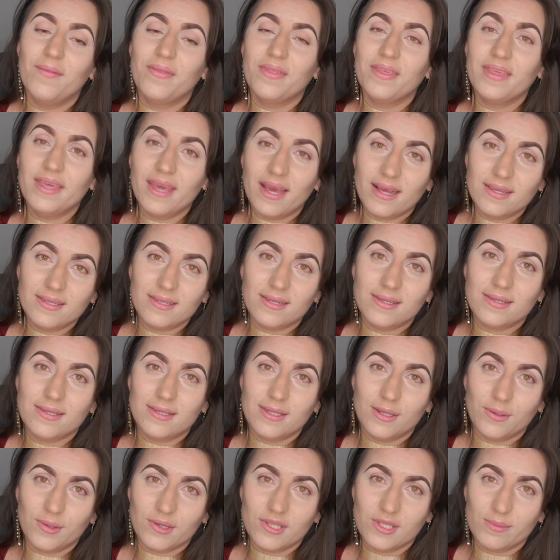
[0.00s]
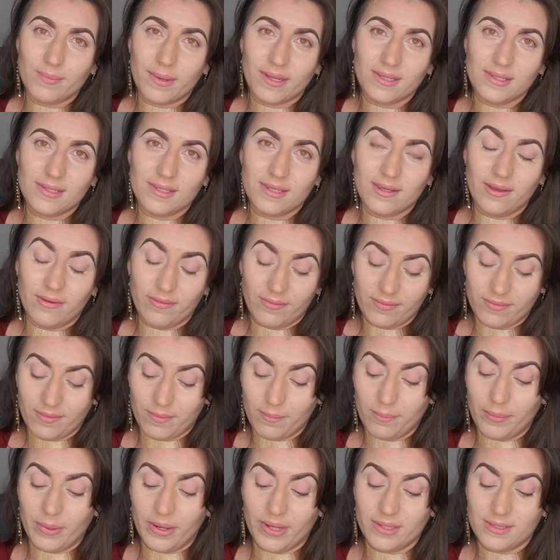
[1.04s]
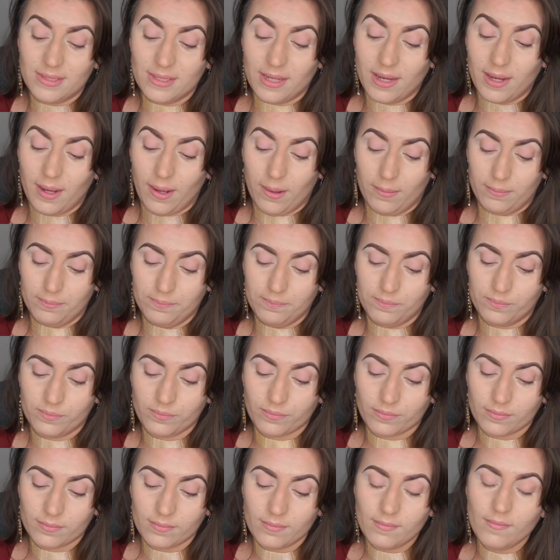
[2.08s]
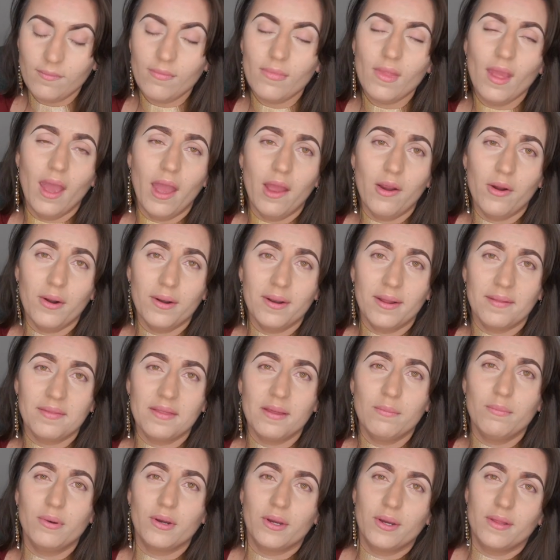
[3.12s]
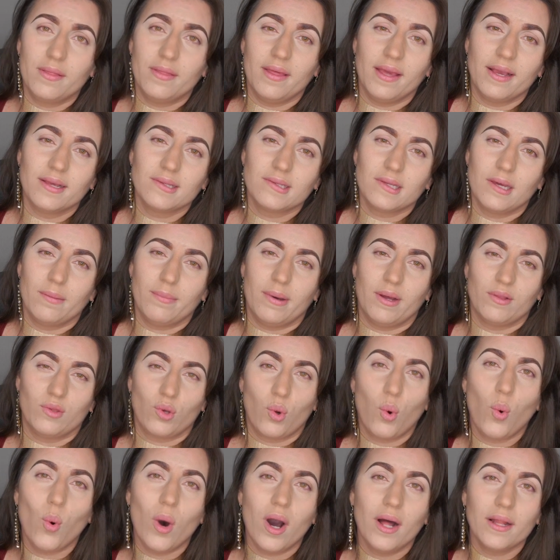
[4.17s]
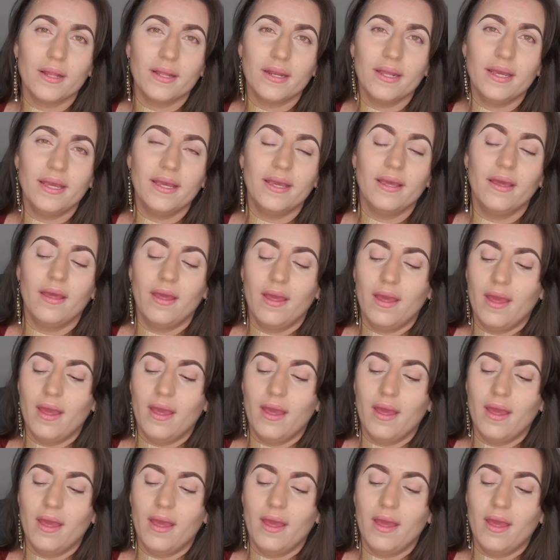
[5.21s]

Yes, it's still expensive, but I heard nothing but good things about the quality,